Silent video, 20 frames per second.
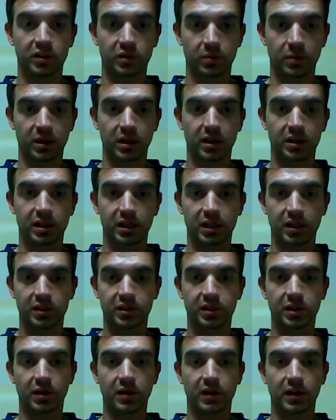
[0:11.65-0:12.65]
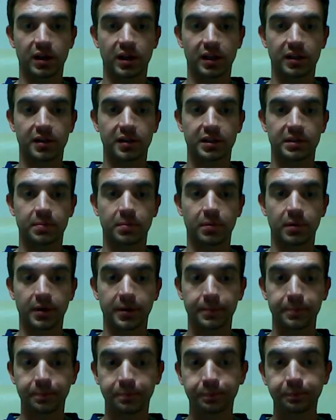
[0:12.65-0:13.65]
is ready to get started at this
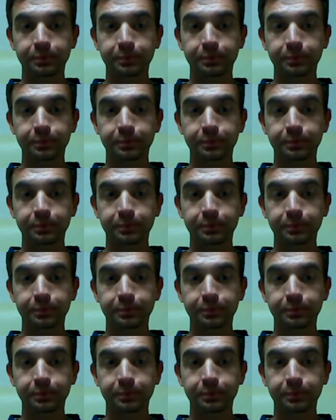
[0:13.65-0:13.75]
point.